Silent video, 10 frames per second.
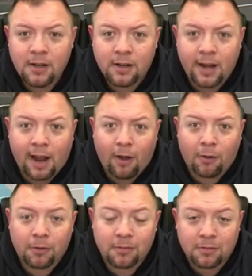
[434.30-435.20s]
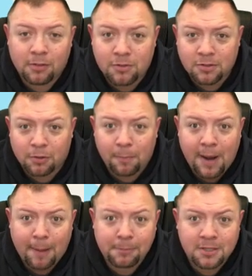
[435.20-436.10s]
Now, there's a little
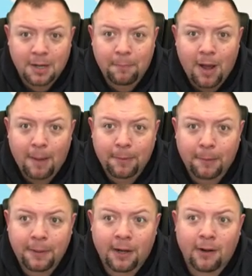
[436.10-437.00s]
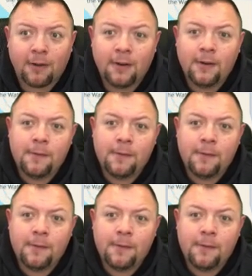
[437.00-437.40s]
map that's going to pop up here.